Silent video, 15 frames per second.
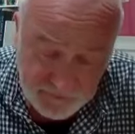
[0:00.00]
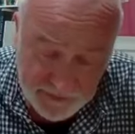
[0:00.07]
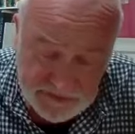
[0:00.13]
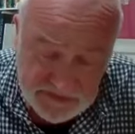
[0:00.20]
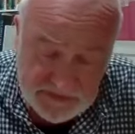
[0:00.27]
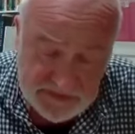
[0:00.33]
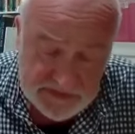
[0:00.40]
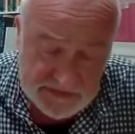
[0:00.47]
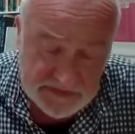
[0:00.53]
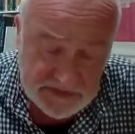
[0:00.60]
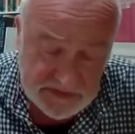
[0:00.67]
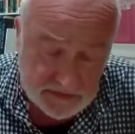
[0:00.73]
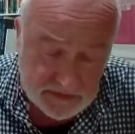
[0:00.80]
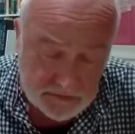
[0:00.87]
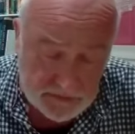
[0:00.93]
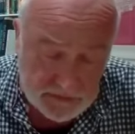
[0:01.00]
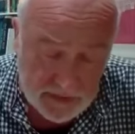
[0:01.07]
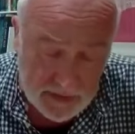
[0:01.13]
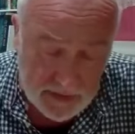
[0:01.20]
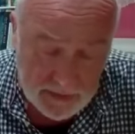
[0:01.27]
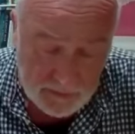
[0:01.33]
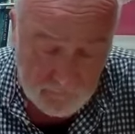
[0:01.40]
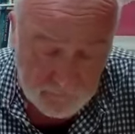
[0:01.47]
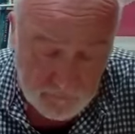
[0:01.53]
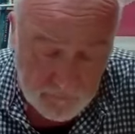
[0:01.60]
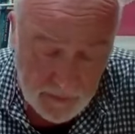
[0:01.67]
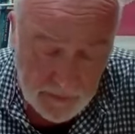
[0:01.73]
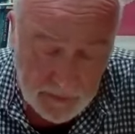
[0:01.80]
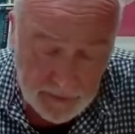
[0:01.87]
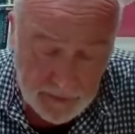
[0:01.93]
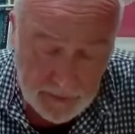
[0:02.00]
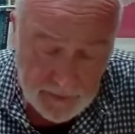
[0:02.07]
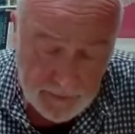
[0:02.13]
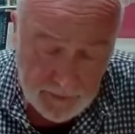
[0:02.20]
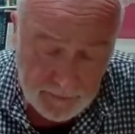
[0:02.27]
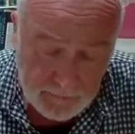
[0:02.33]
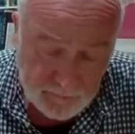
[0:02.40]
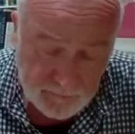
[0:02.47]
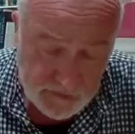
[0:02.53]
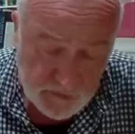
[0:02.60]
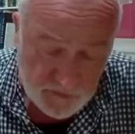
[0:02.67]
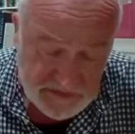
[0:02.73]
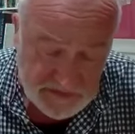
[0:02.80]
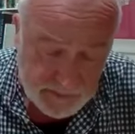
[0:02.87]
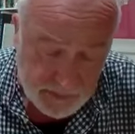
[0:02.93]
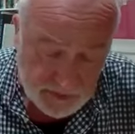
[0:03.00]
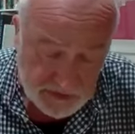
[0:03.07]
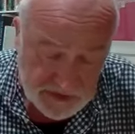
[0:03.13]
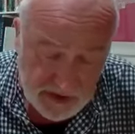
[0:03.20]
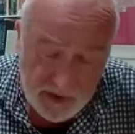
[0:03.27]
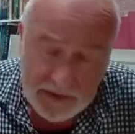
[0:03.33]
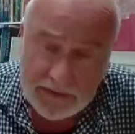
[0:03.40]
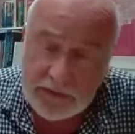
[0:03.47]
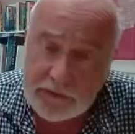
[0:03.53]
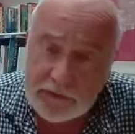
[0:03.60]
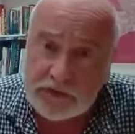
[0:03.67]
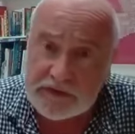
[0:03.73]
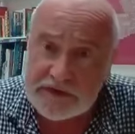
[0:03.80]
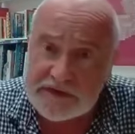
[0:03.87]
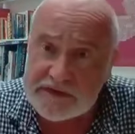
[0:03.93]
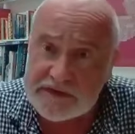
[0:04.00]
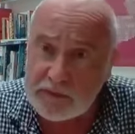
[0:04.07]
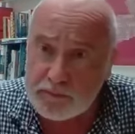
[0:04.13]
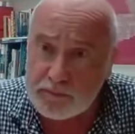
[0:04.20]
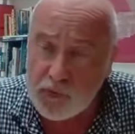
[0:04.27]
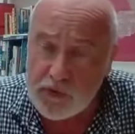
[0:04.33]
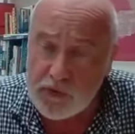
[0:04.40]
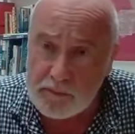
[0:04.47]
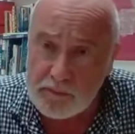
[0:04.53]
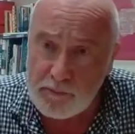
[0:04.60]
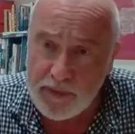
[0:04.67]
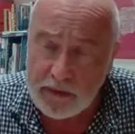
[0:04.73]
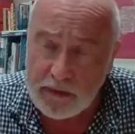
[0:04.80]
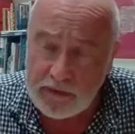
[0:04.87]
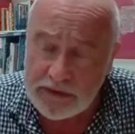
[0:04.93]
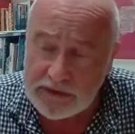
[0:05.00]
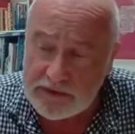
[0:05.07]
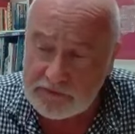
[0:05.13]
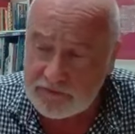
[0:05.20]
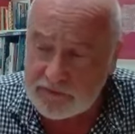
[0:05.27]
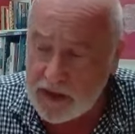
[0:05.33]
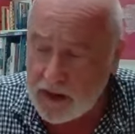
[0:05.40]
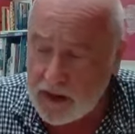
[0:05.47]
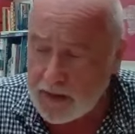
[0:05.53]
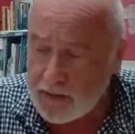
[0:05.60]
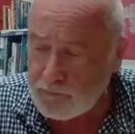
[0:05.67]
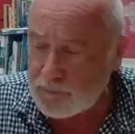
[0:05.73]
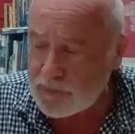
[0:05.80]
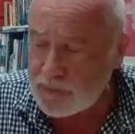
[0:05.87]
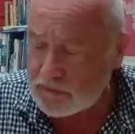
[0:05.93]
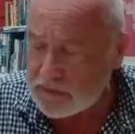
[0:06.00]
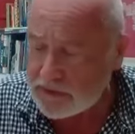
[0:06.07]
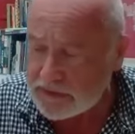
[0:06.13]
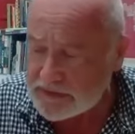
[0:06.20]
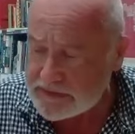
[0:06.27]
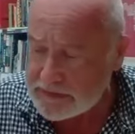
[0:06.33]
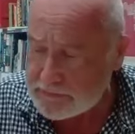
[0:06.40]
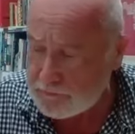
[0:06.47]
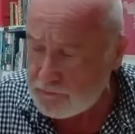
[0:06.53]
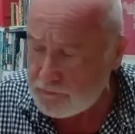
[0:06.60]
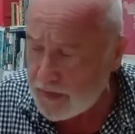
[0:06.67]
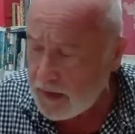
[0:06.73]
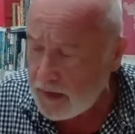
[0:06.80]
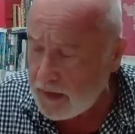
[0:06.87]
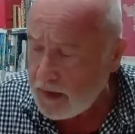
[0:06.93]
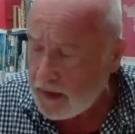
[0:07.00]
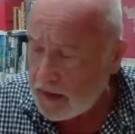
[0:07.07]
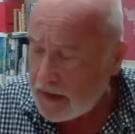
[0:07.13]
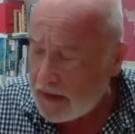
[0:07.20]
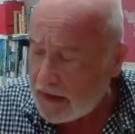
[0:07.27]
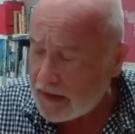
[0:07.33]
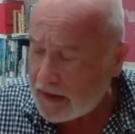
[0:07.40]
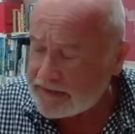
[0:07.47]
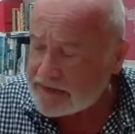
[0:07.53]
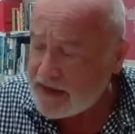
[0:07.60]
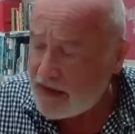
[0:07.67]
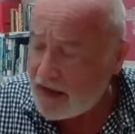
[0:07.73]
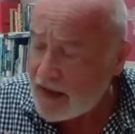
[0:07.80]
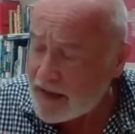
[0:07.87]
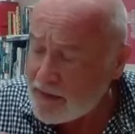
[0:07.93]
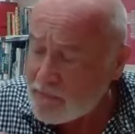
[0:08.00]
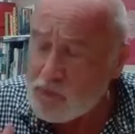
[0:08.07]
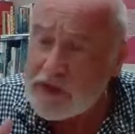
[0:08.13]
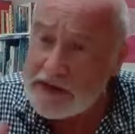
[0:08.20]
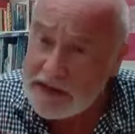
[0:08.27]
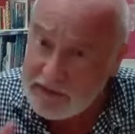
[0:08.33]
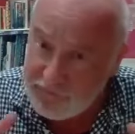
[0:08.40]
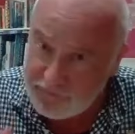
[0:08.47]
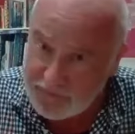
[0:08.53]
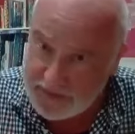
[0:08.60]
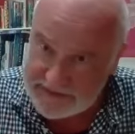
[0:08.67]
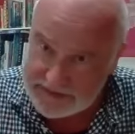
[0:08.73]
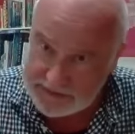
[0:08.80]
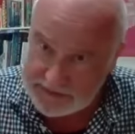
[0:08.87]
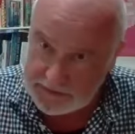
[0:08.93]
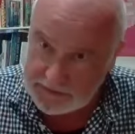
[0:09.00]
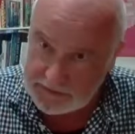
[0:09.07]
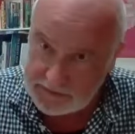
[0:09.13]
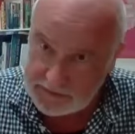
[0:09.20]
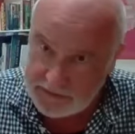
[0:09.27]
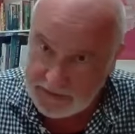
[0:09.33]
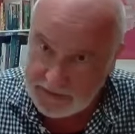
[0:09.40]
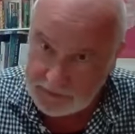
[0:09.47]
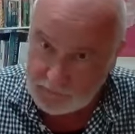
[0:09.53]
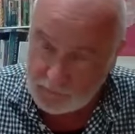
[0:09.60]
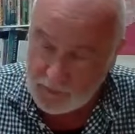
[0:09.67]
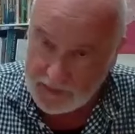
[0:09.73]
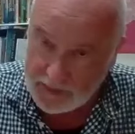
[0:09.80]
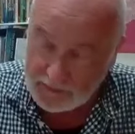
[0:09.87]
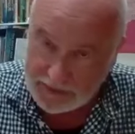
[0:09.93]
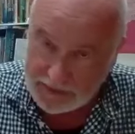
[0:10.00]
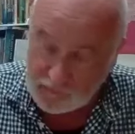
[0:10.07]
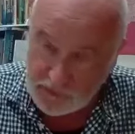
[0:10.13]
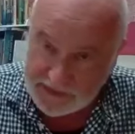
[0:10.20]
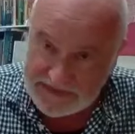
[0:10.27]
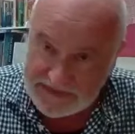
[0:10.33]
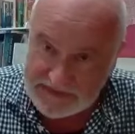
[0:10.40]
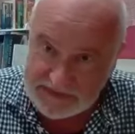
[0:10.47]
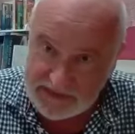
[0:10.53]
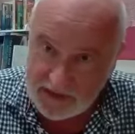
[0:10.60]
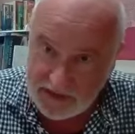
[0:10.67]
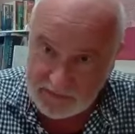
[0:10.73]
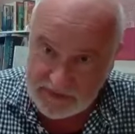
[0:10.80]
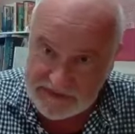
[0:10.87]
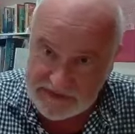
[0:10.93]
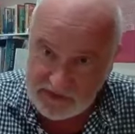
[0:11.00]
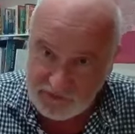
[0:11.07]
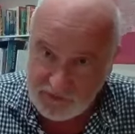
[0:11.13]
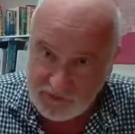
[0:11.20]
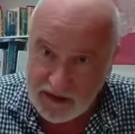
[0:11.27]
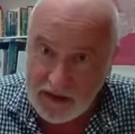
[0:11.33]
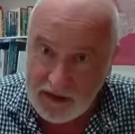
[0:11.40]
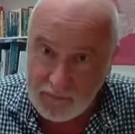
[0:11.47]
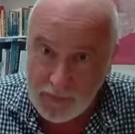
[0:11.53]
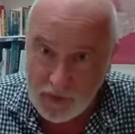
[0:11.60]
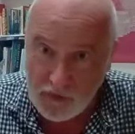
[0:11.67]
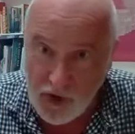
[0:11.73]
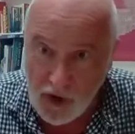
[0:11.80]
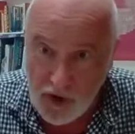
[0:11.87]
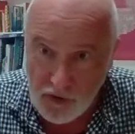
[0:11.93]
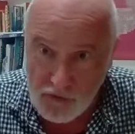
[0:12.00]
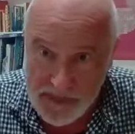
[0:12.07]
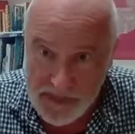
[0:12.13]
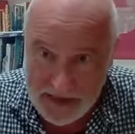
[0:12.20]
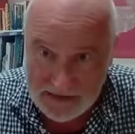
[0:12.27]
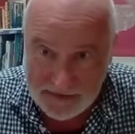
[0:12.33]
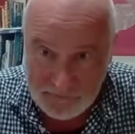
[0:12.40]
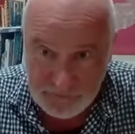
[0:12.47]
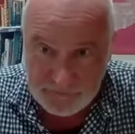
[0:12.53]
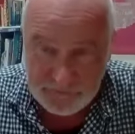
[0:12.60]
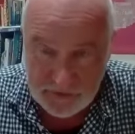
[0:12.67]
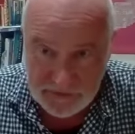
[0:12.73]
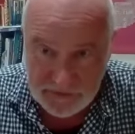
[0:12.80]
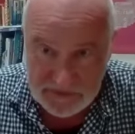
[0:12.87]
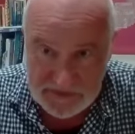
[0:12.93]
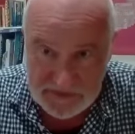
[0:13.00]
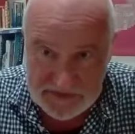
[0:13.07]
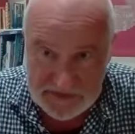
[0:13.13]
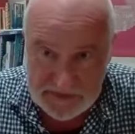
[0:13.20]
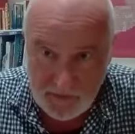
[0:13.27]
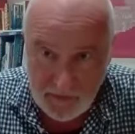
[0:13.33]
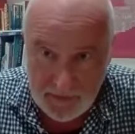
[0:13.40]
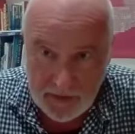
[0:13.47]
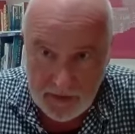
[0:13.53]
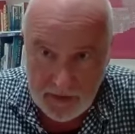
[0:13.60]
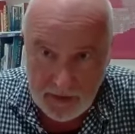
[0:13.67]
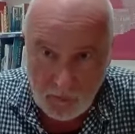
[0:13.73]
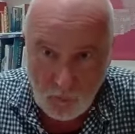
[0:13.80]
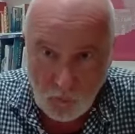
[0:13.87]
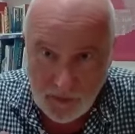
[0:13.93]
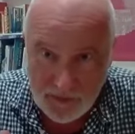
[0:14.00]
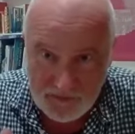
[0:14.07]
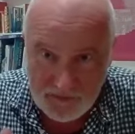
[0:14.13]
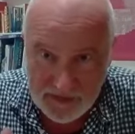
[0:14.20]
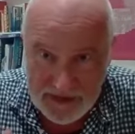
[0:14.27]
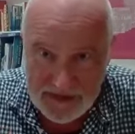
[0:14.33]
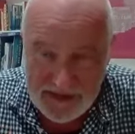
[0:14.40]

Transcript: affections that children have um, talks about childhood as an important period time period. And I'm really fascinated um, in, in recent times to think about how that influenced one of the